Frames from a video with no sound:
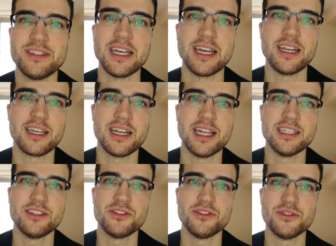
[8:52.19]
technical
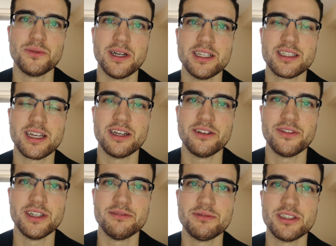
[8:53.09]
answer as well as kind of
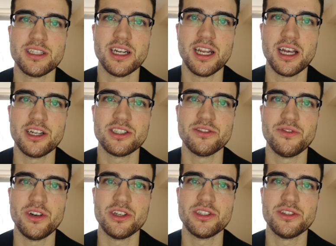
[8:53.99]
a just a larger
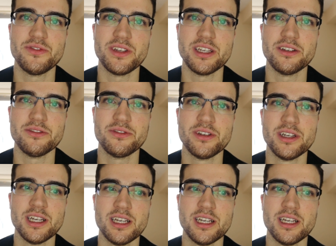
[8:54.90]
philosophy of